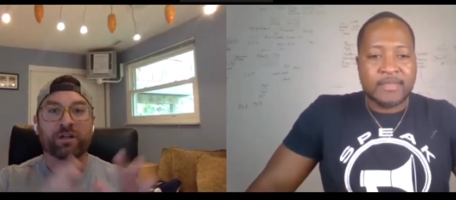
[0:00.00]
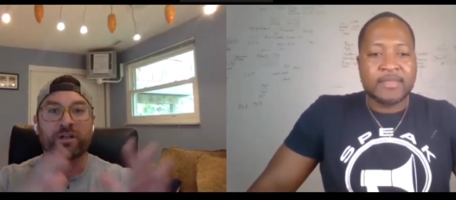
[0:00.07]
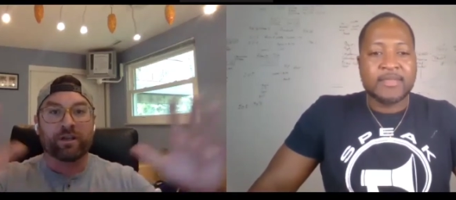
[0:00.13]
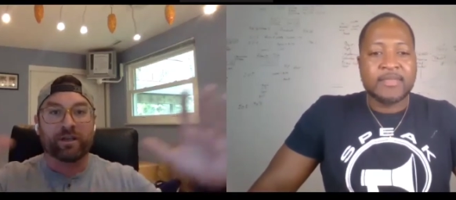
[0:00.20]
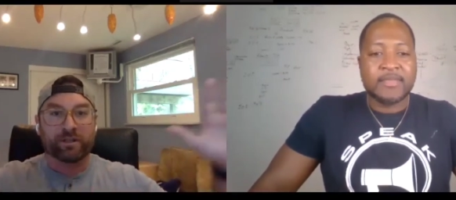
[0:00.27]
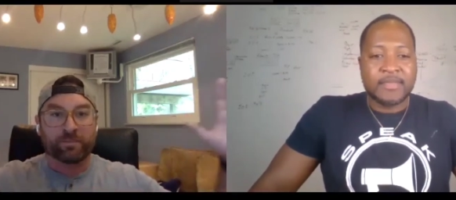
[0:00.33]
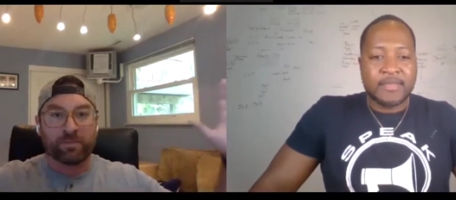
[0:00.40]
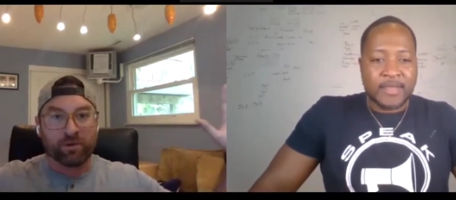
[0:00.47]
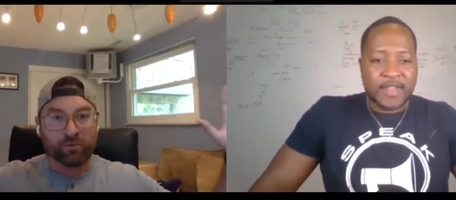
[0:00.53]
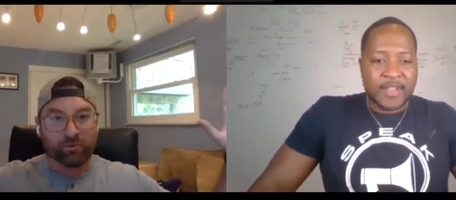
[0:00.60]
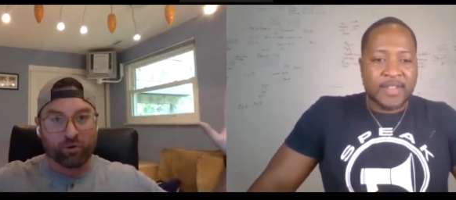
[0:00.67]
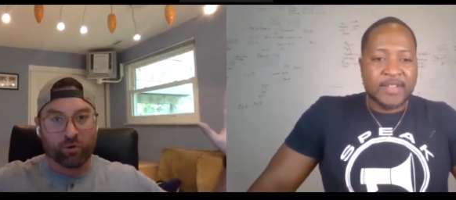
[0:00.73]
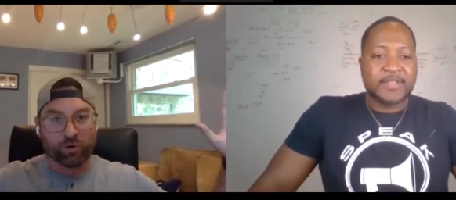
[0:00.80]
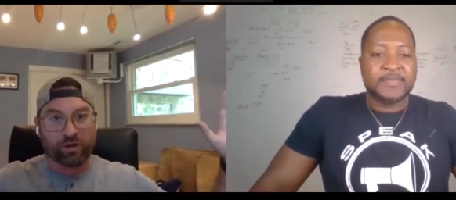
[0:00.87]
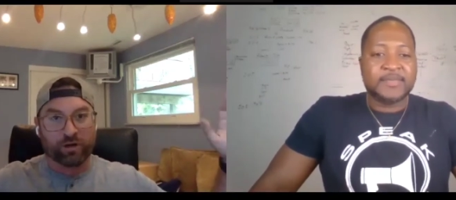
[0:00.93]
Speaker 1: is being
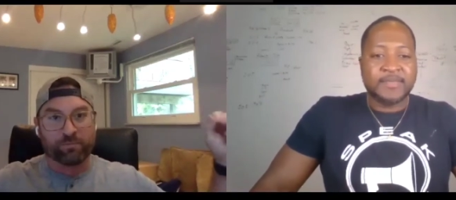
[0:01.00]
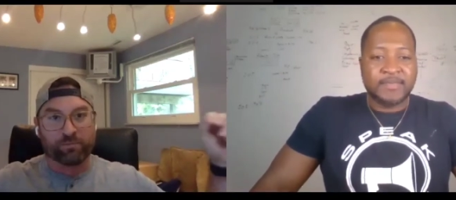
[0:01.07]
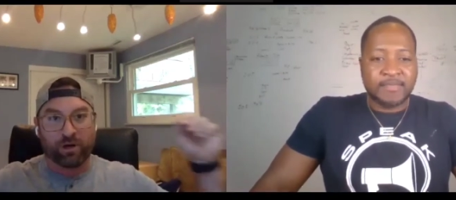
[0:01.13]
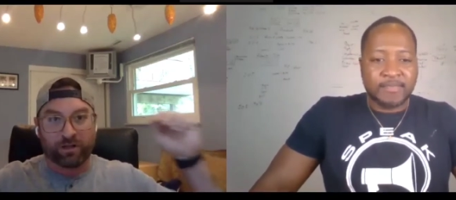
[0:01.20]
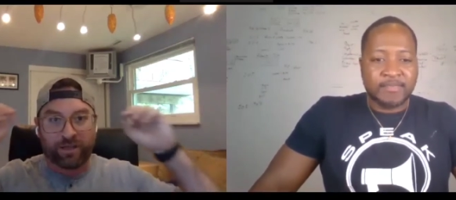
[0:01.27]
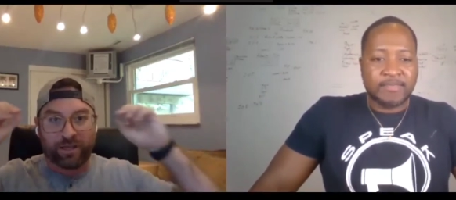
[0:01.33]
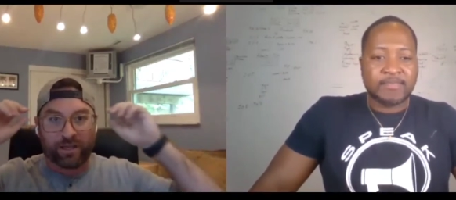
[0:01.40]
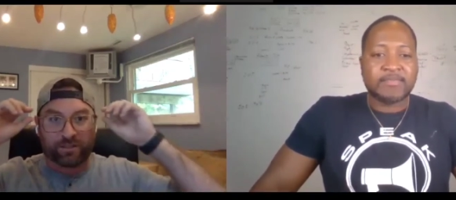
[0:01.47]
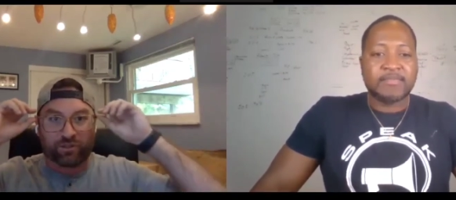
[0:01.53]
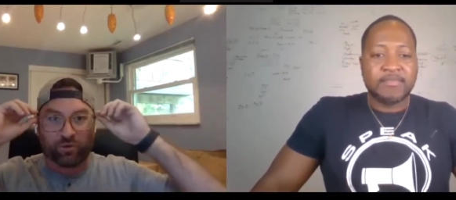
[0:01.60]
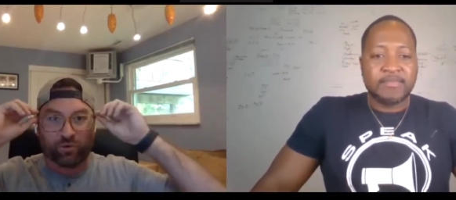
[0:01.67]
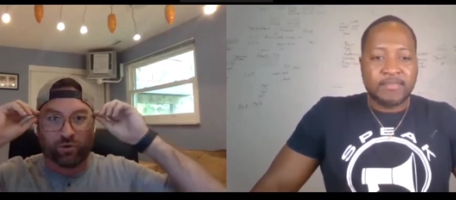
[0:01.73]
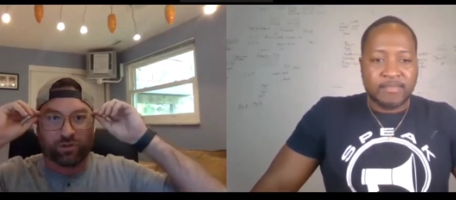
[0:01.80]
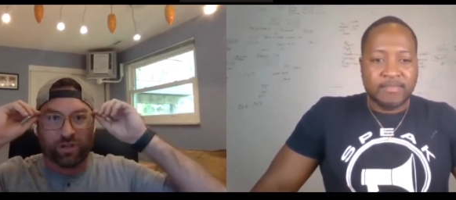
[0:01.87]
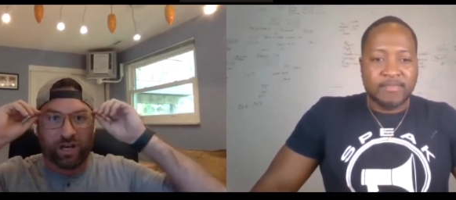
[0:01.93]
recorded and broadcast
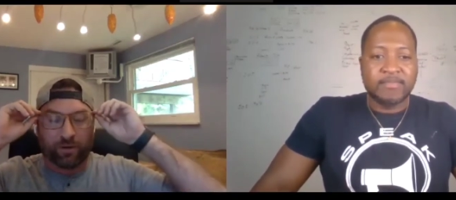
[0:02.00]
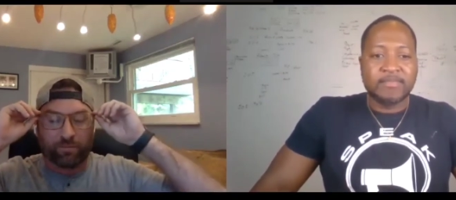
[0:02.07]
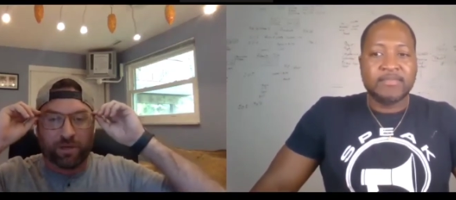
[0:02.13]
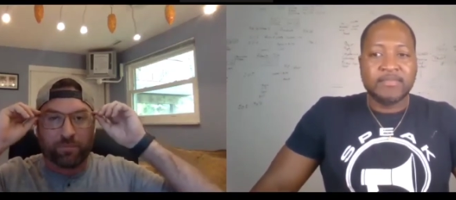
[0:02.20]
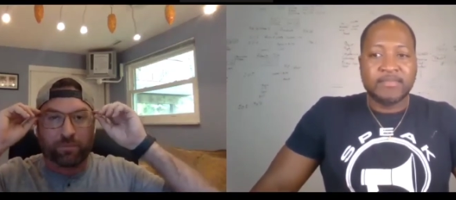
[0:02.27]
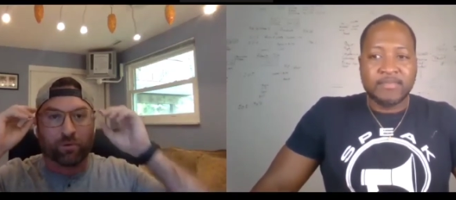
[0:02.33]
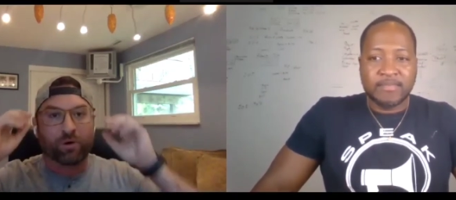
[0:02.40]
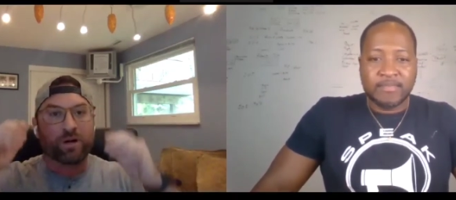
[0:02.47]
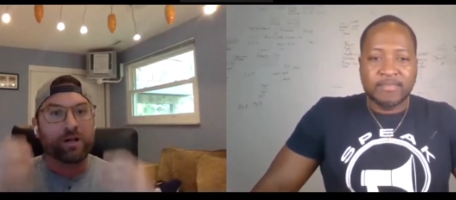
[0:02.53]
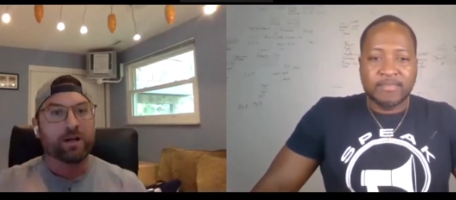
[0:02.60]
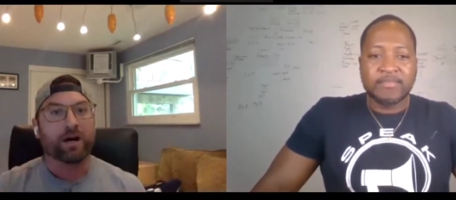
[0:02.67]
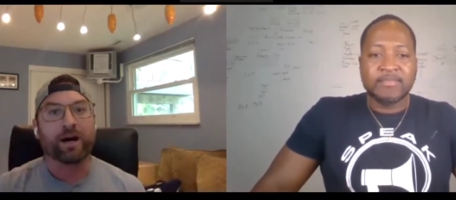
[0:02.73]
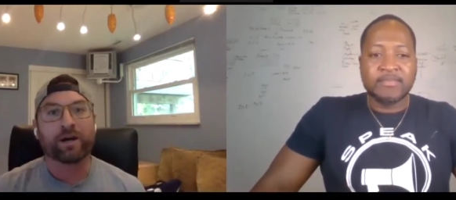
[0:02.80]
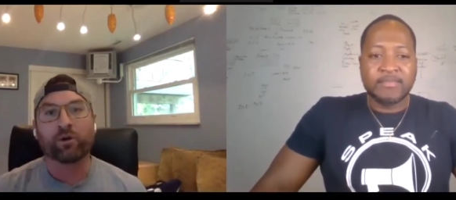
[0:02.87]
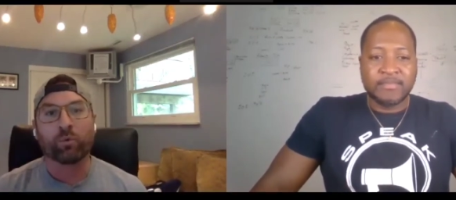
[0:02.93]
to a lot of people.
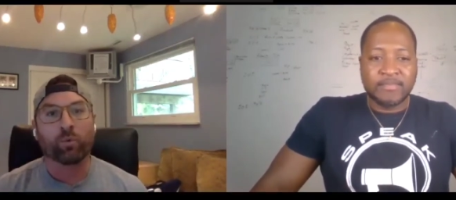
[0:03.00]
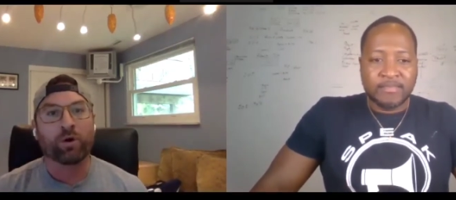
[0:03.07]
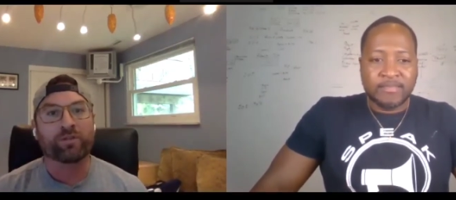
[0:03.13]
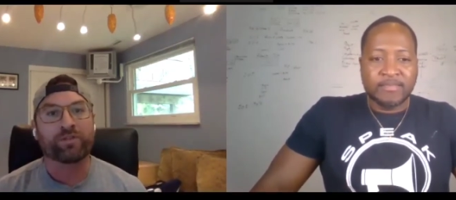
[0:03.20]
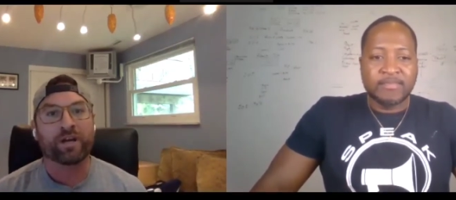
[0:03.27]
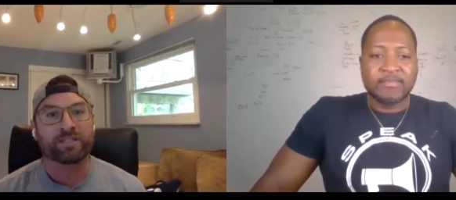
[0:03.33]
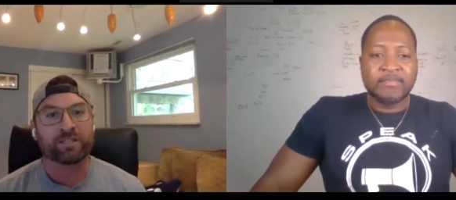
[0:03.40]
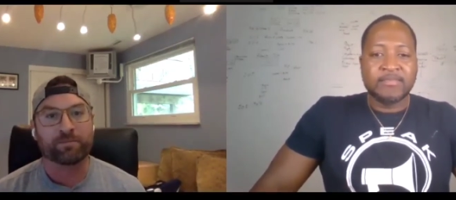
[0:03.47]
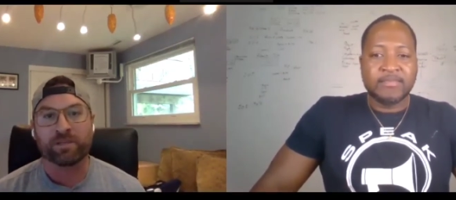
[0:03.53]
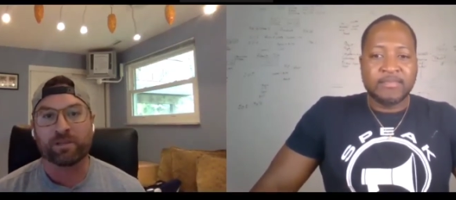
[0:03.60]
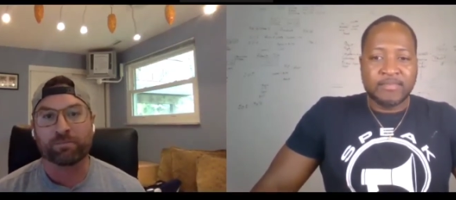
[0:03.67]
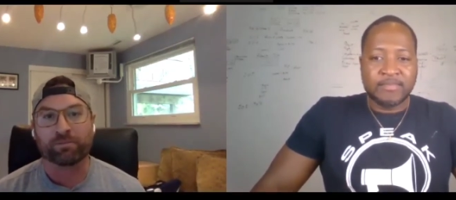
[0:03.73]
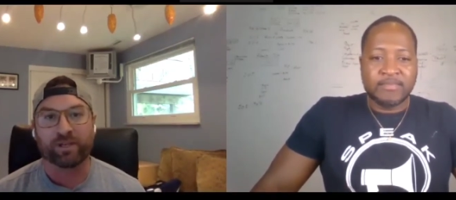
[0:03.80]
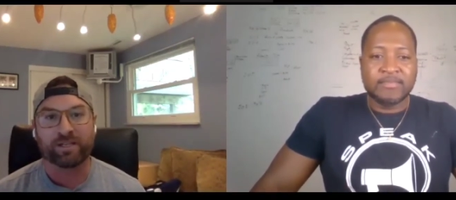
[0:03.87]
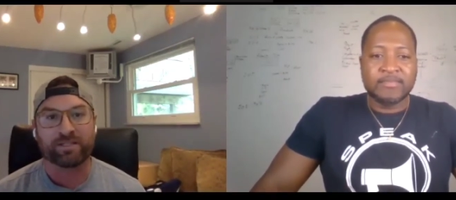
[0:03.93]
I don't want that to be the
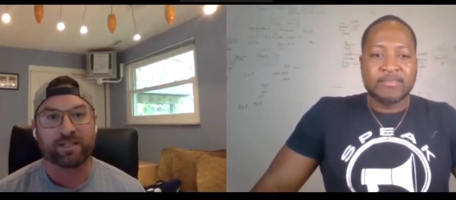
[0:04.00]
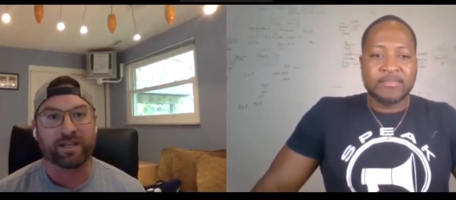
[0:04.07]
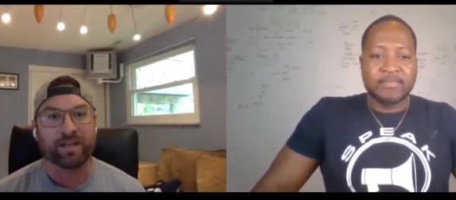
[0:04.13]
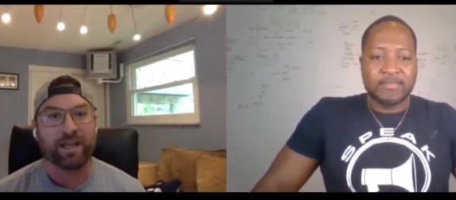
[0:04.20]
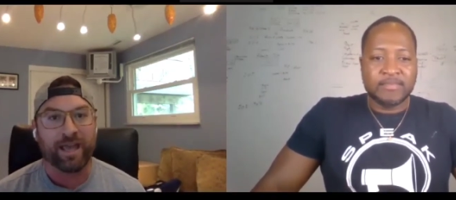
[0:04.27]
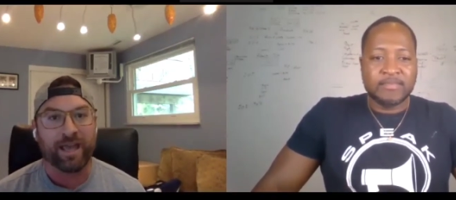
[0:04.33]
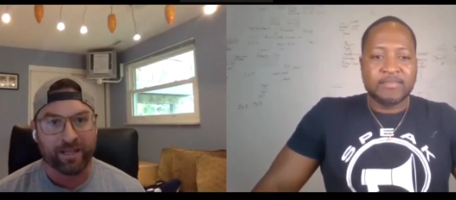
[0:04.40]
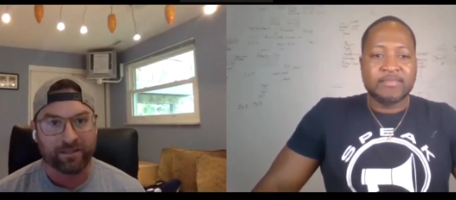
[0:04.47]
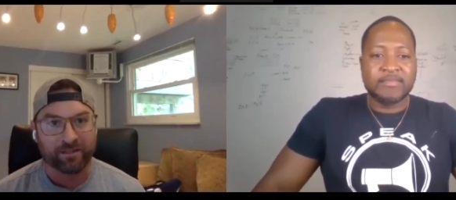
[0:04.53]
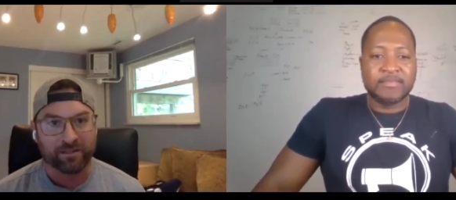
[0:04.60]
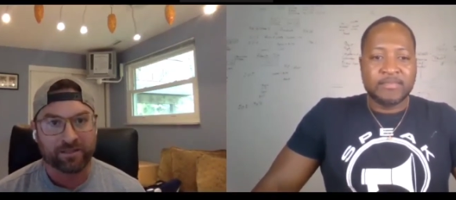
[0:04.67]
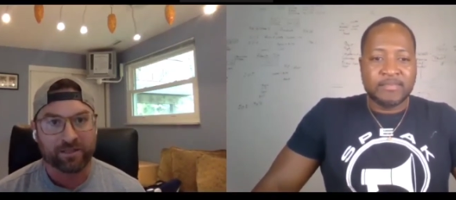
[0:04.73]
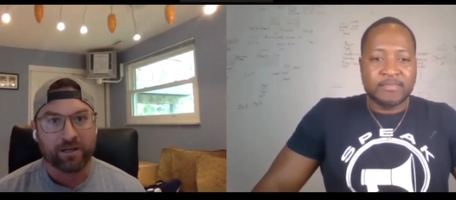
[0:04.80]
place that it ends.